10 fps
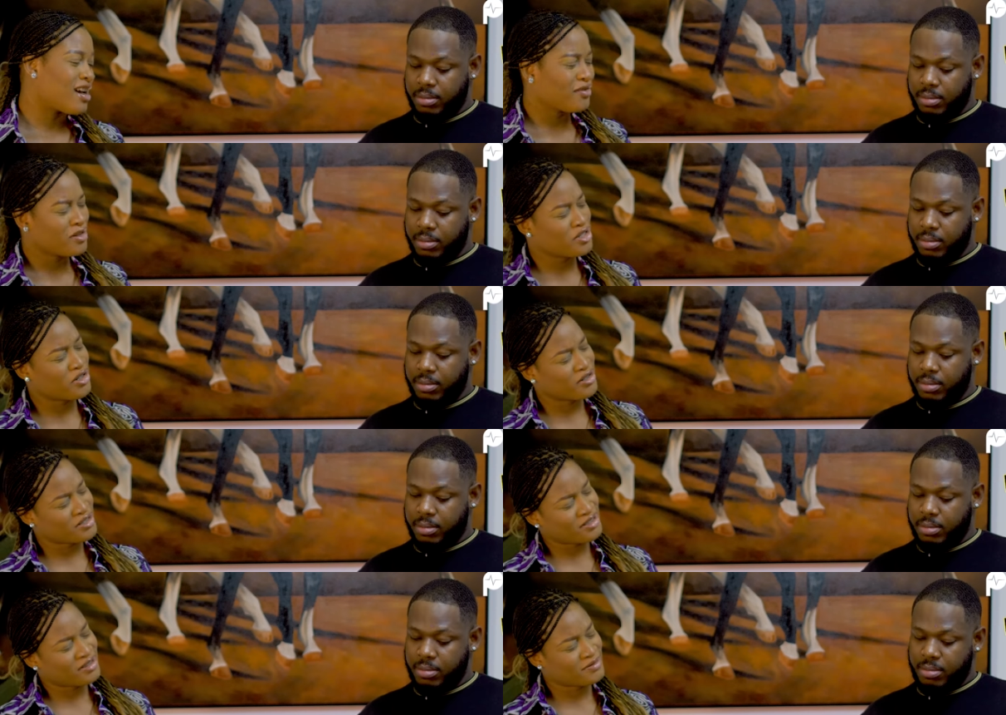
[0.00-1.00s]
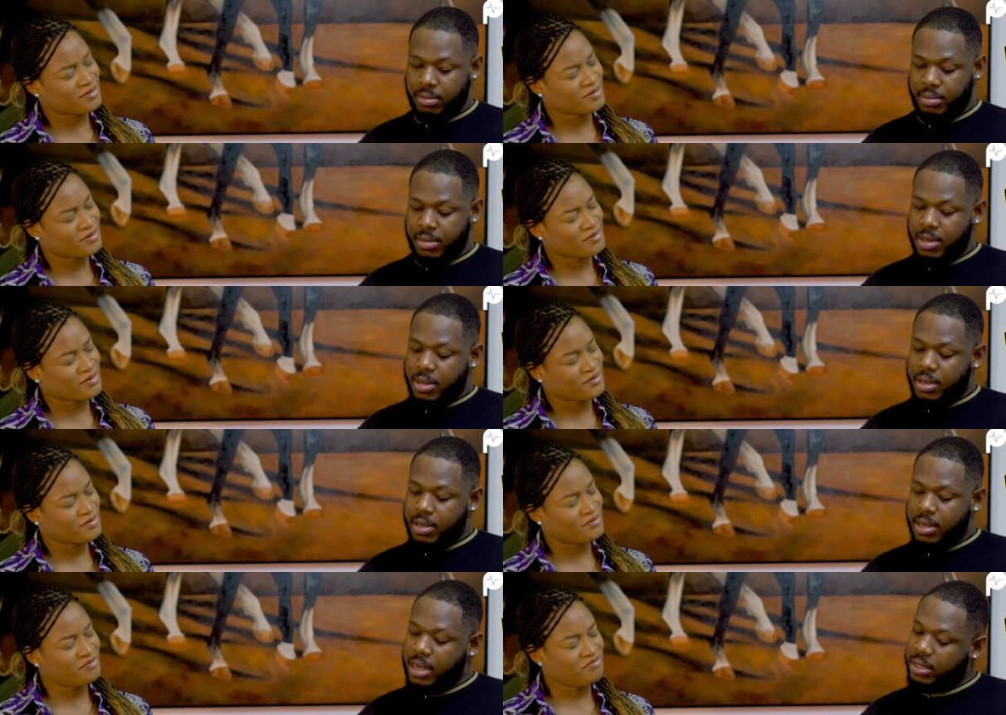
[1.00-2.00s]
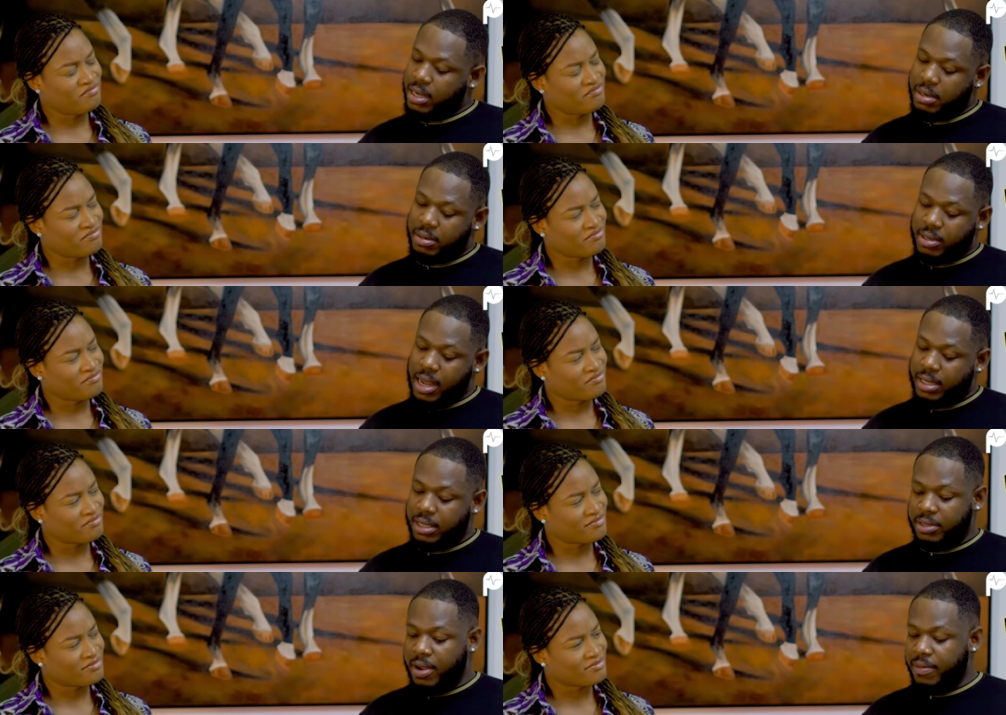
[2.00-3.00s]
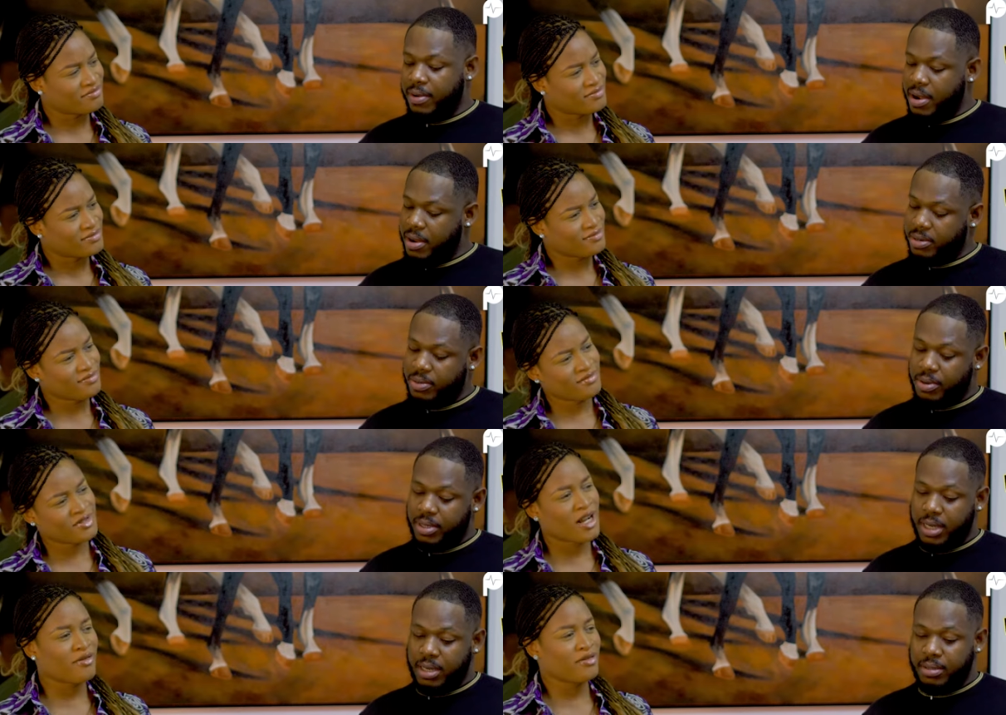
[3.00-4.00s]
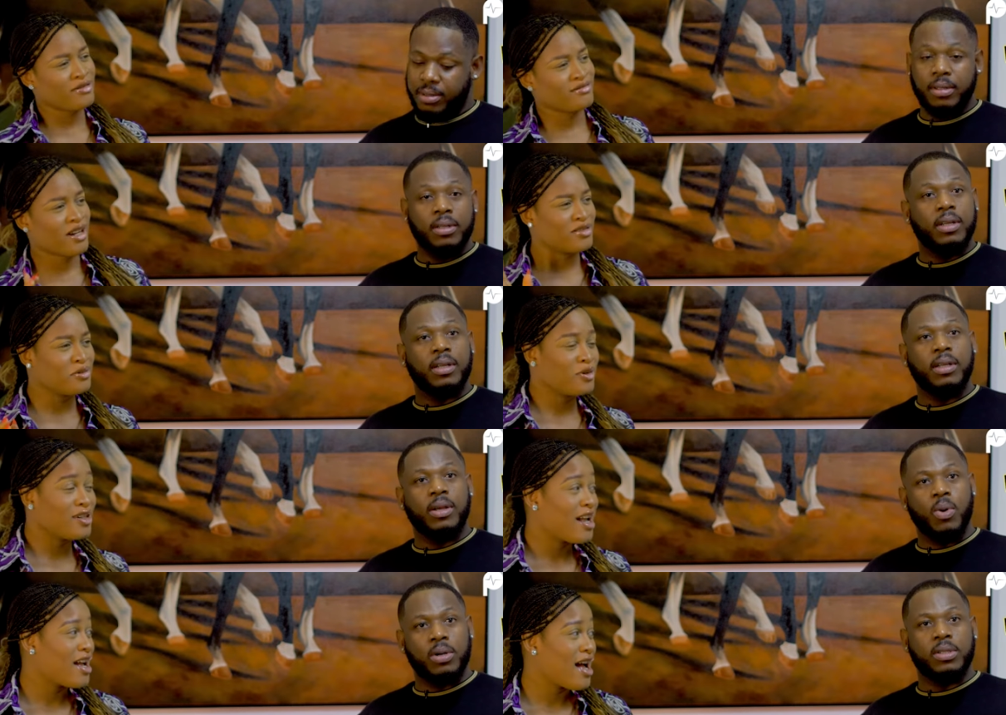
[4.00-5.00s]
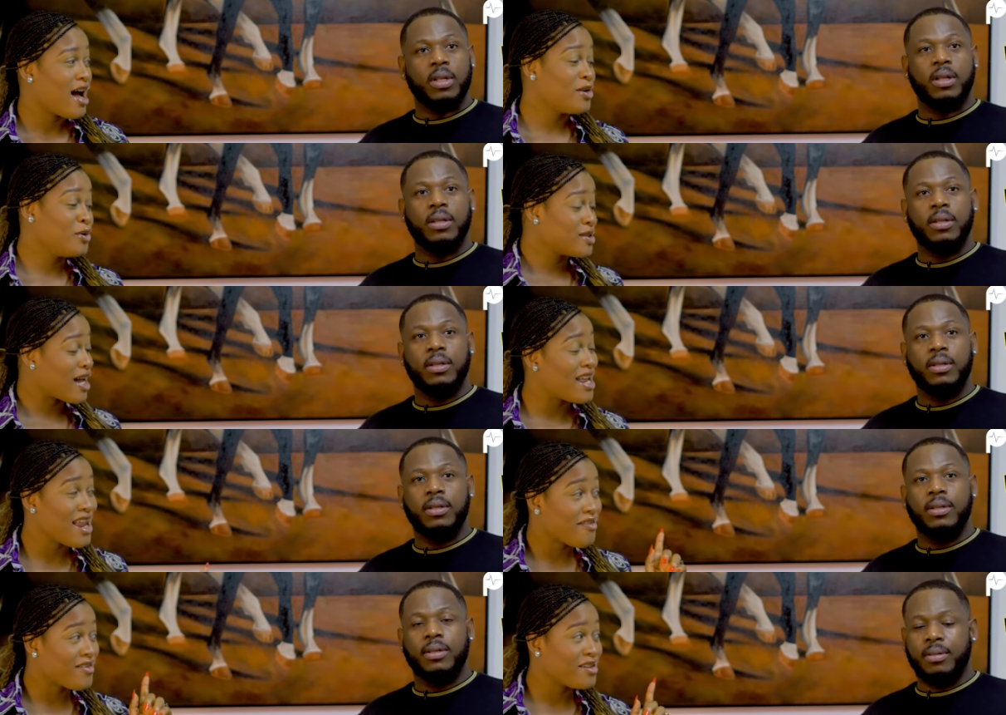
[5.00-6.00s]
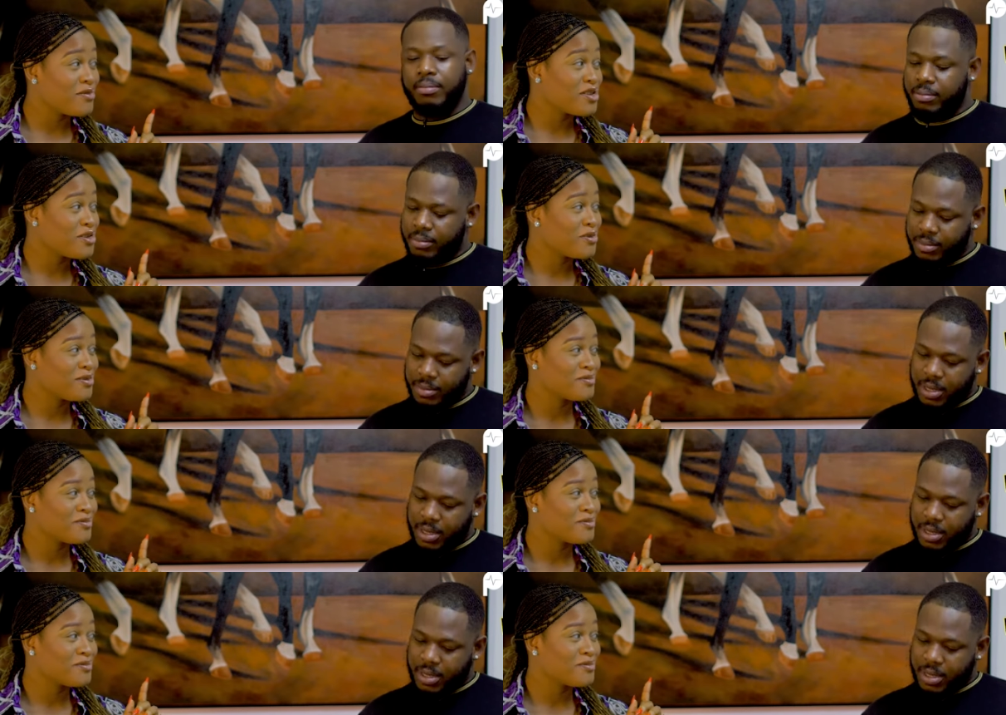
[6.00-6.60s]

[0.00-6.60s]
Speaker 1: Adventurous.
Speaker 2: Yeah, hmm. like, you can say it's travel around mm, the hmm, world.
Speaker 1: Travel around the world. It works. And do skydiving too.